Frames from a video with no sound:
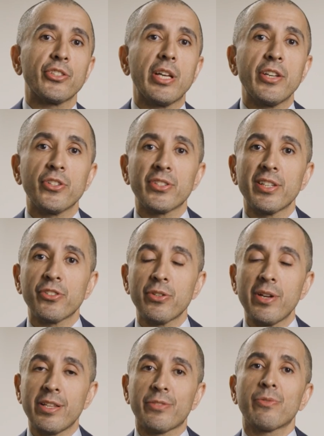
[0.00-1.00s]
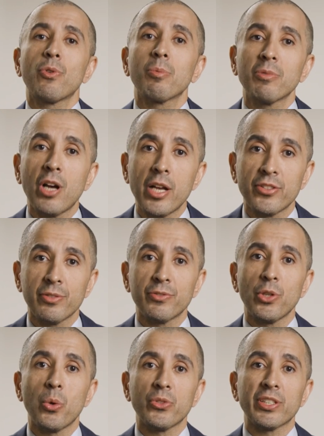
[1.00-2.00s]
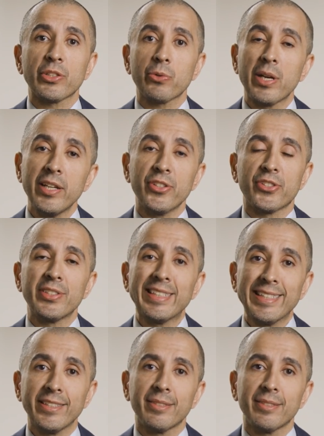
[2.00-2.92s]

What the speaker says: changes and transform lives of those in greatest need.